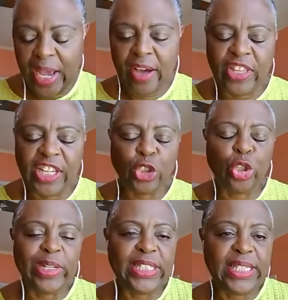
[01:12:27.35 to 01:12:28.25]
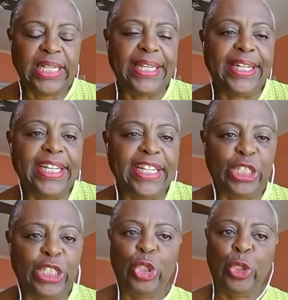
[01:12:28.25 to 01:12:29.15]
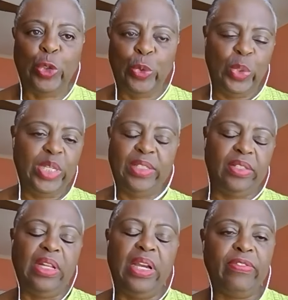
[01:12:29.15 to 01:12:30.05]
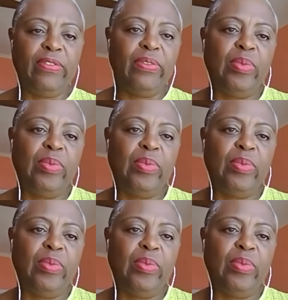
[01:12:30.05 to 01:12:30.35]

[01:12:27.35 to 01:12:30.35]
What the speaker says: that translated into his life?